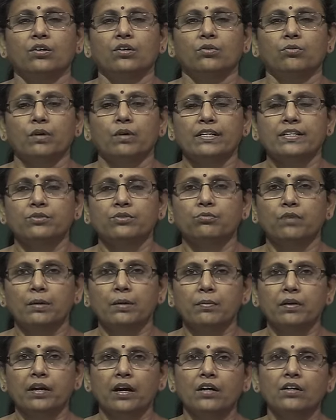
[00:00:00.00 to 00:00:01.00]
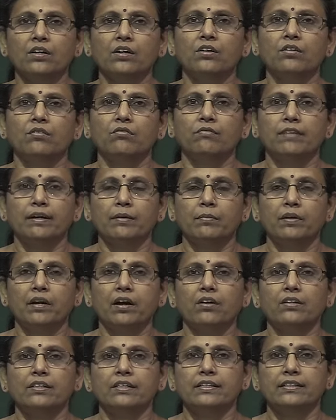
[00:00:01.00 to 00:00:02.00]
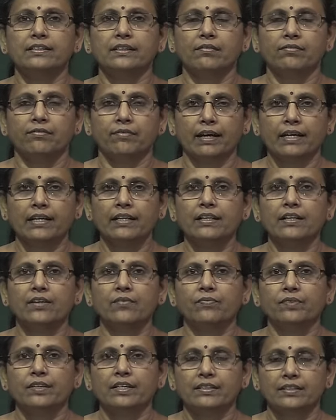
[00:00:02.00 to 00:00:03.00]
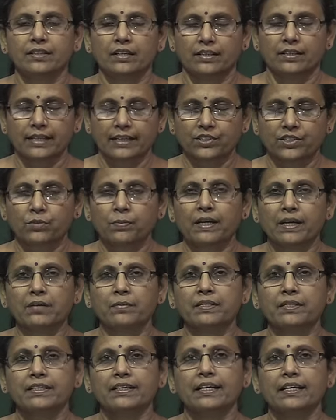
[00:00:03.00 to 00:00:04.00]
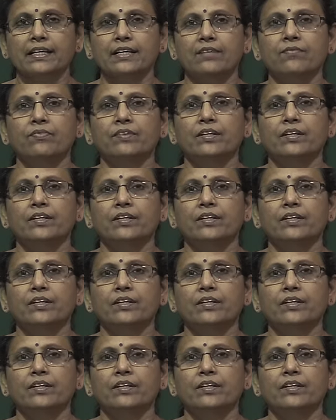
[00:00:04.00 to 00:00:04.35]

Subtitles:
What is web log? Web log is a file, is a text file basically,